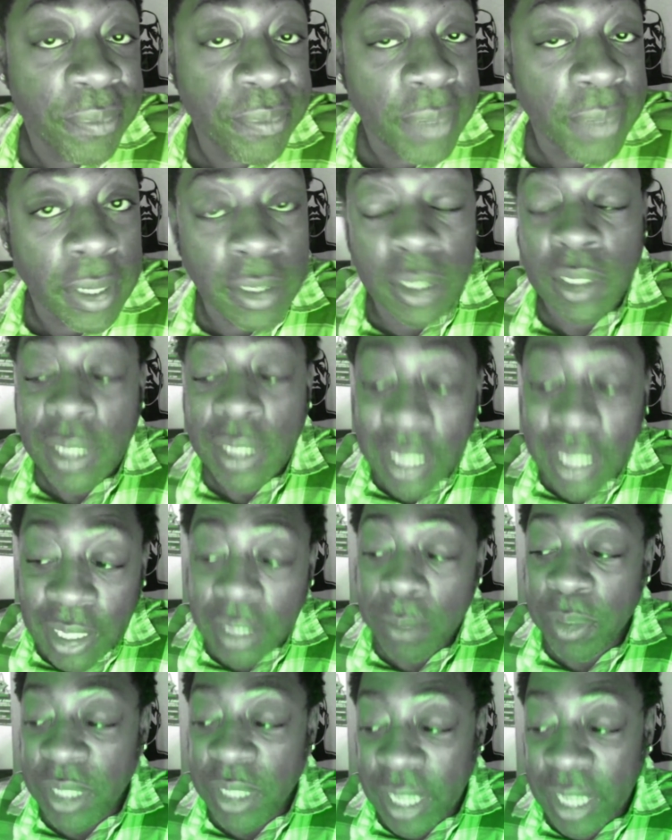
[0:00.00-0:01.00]
It's a
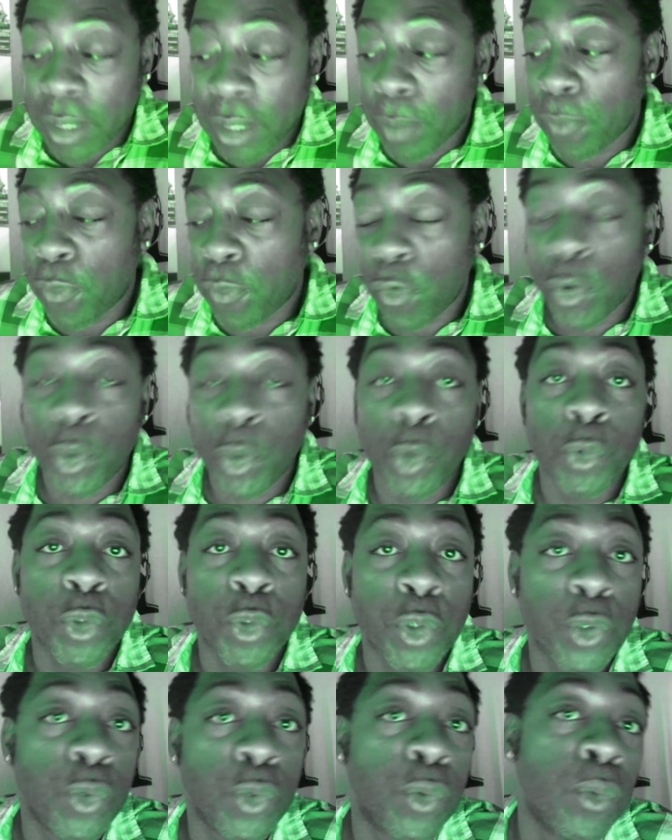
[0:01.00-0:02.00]
system set up for you
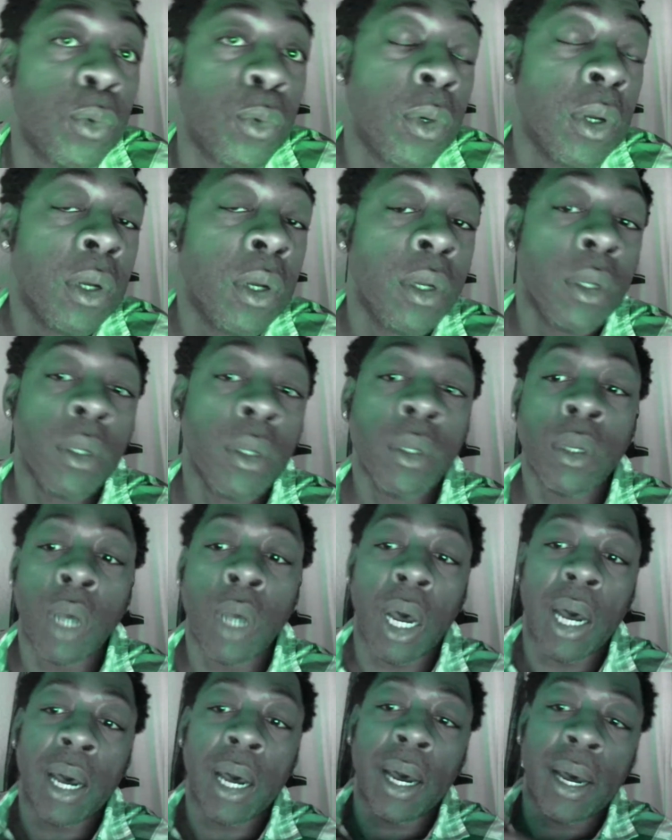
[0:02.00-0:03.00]
to
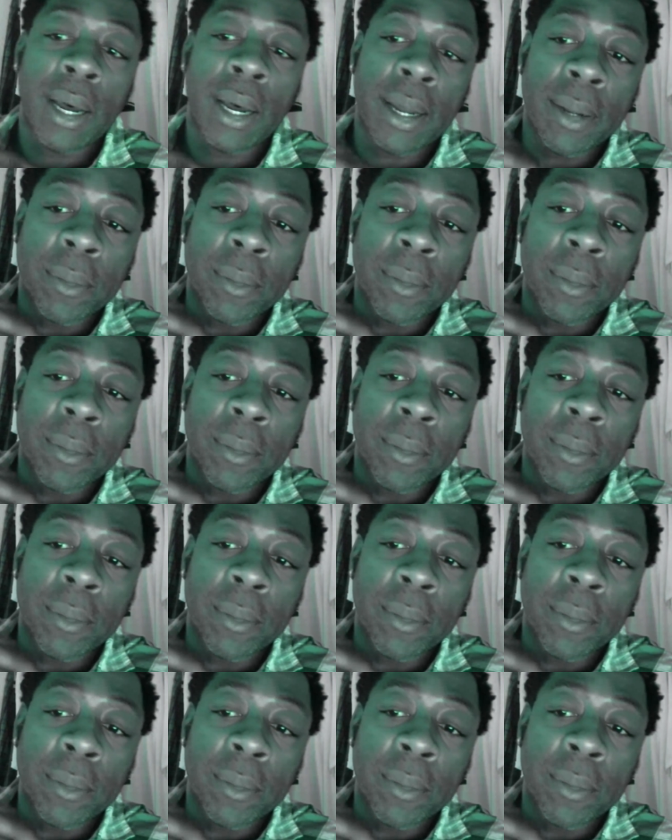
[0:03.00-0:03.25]
uh,